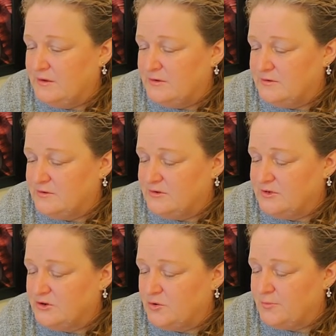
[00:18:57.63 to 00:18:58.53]
So is
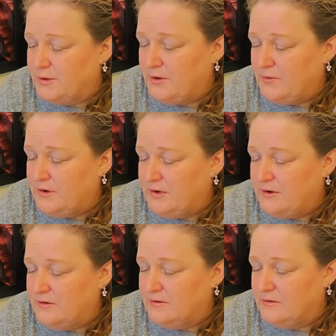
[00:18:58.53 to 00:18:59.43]
Scorpio in
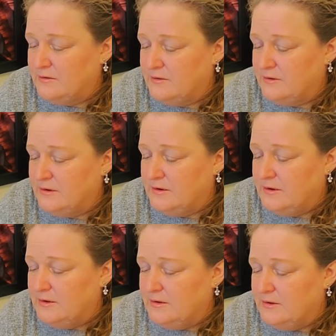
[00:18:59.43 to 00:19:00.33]
here?
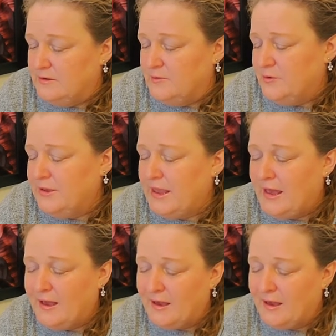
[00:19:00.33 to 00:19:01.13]
Well, yeah,